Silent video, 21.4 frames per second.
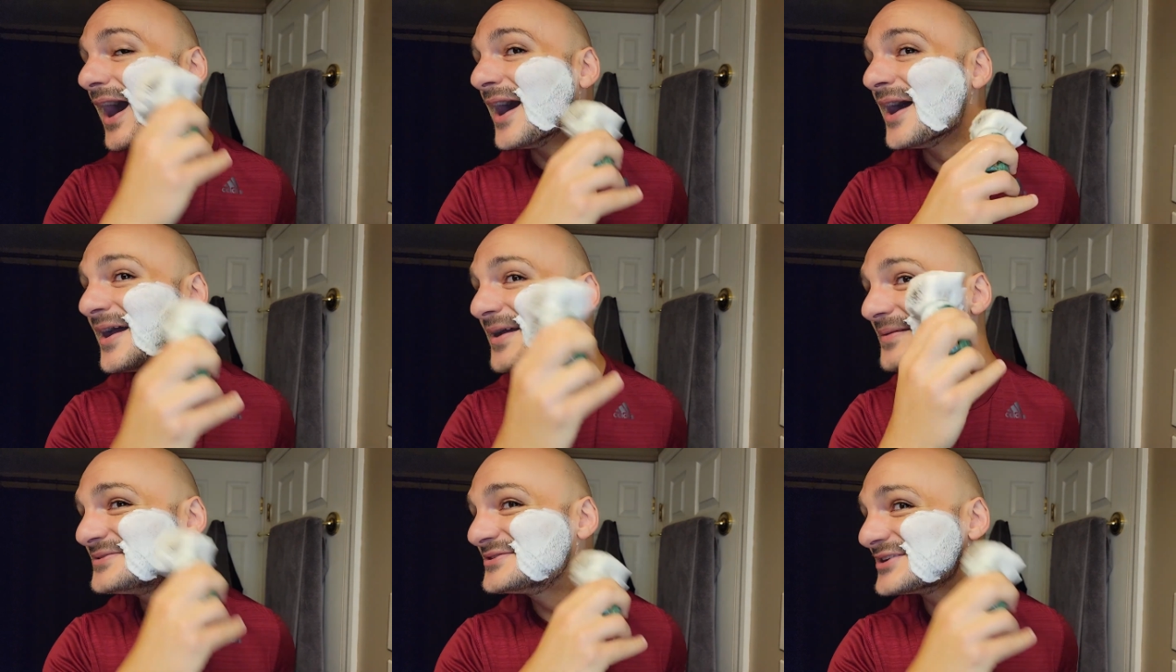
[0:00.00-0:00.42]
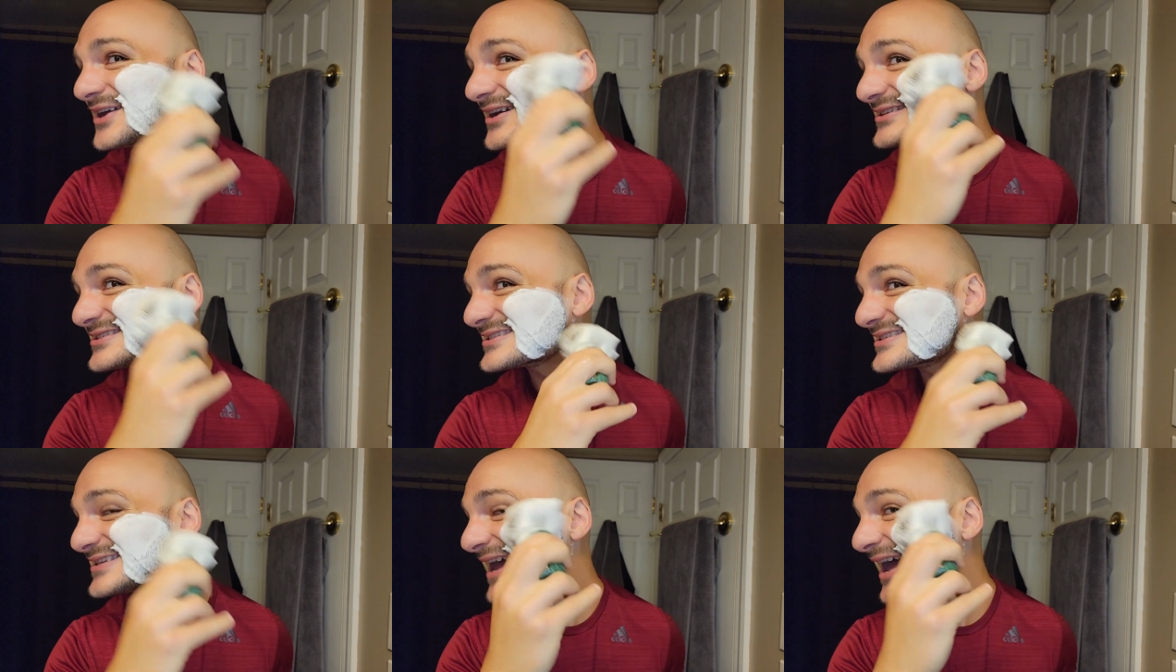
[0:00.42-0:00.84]
I'm
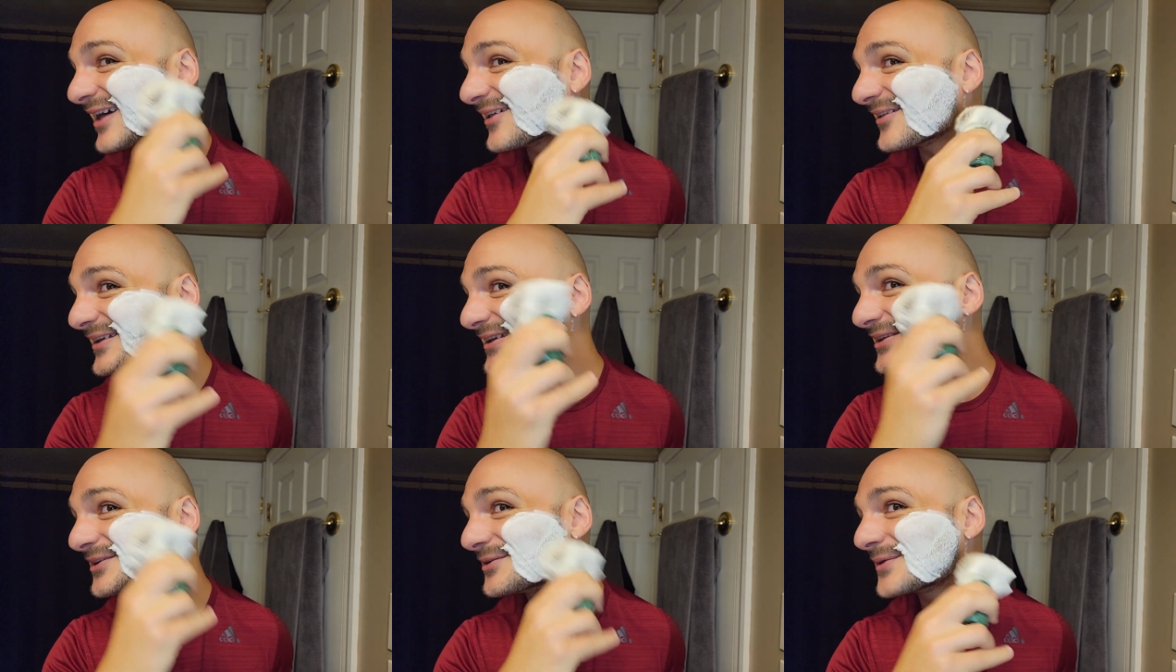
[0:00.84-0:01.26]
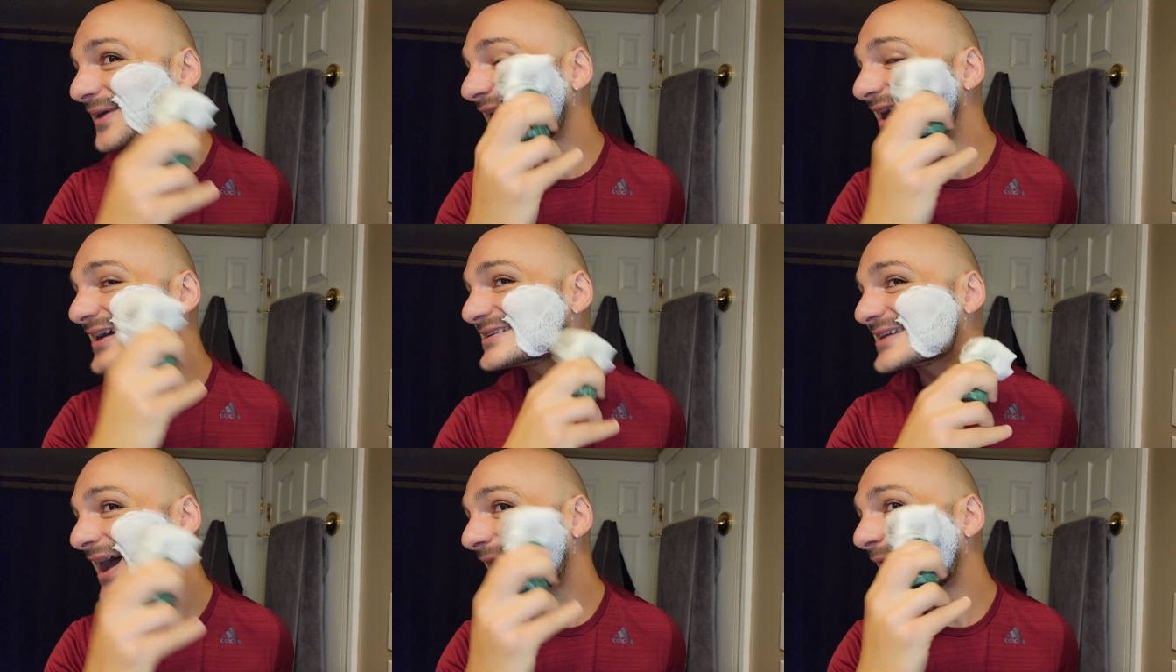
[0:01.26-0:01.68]
just telling you
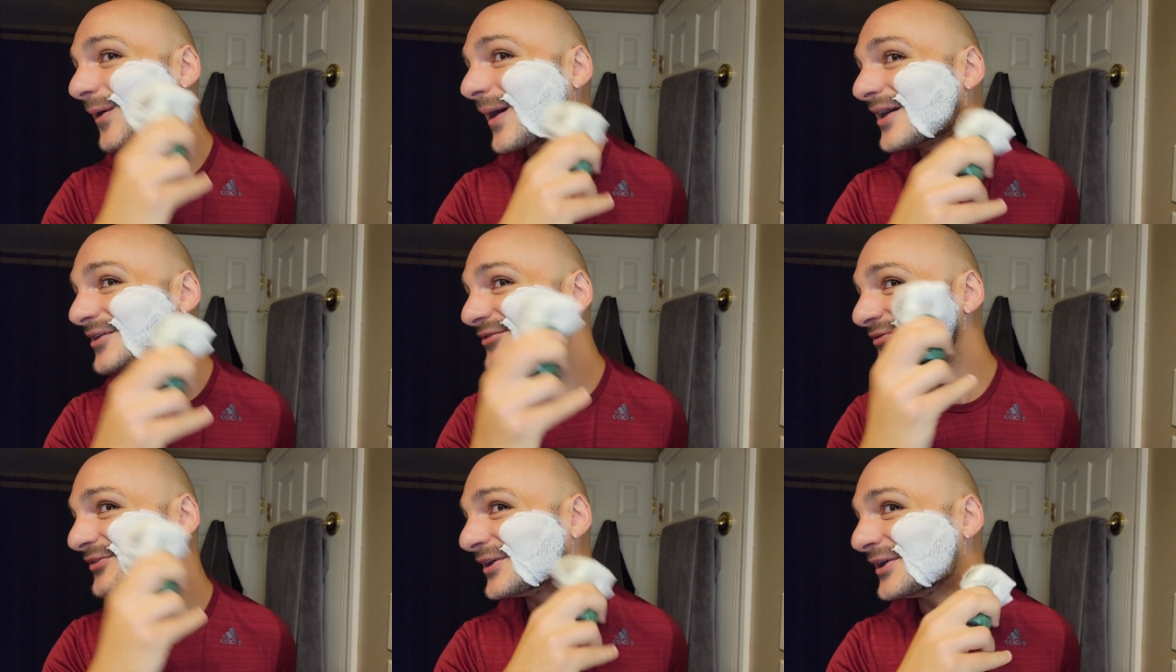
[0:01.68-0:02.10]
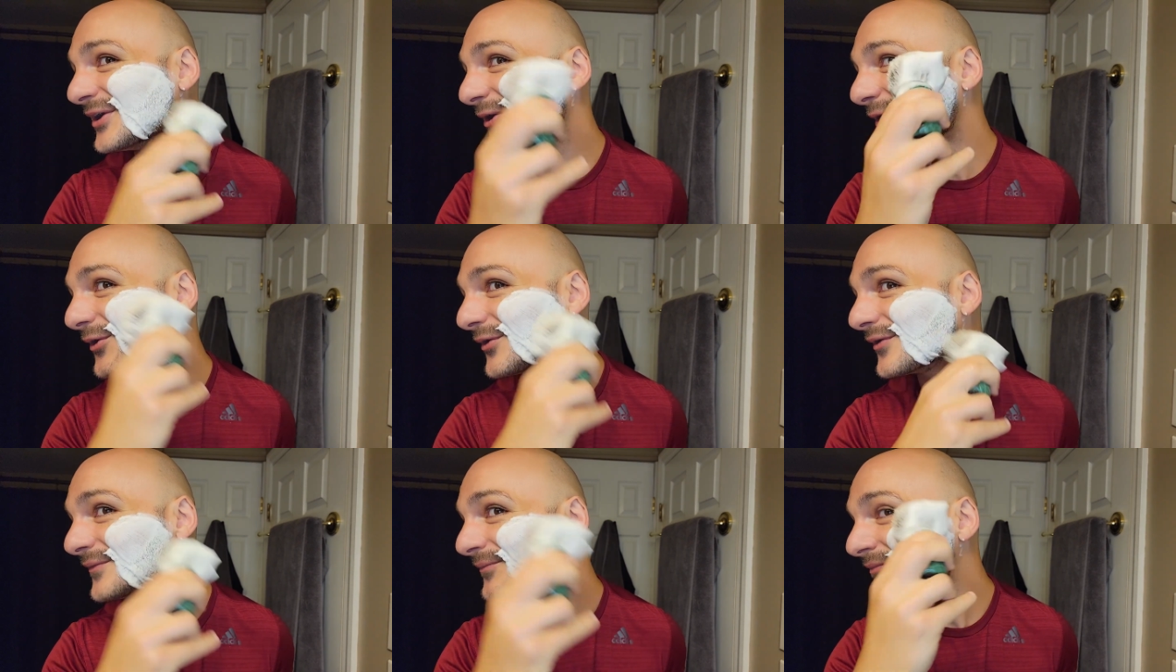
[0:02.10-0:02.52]
guys how I
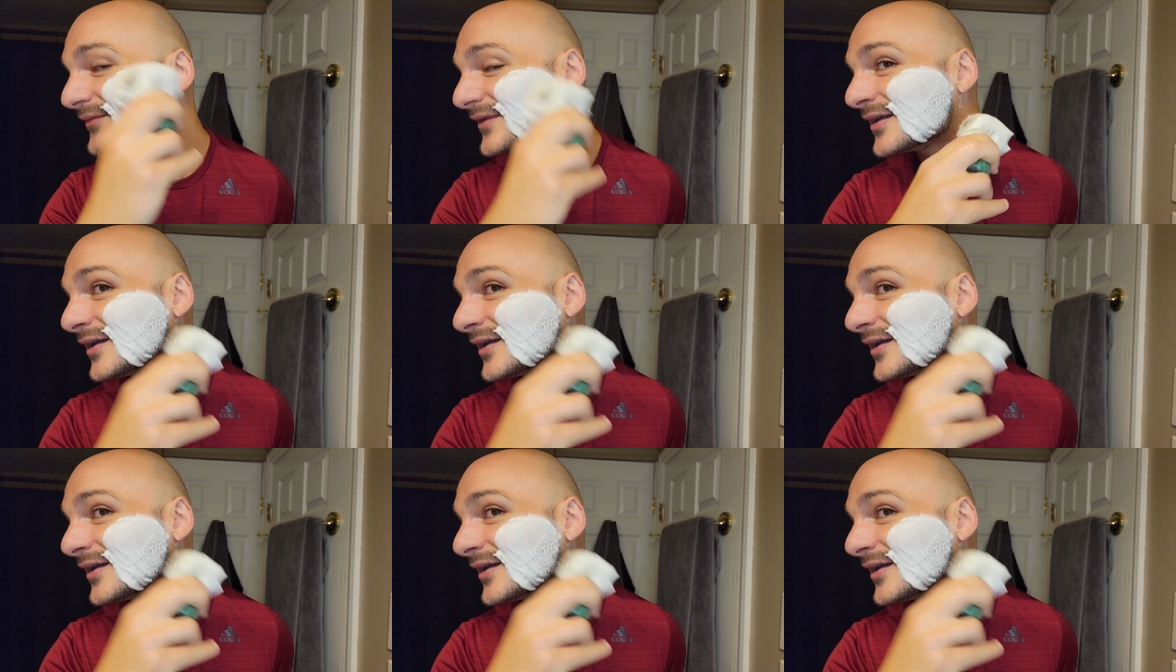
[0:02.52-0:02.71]
feel.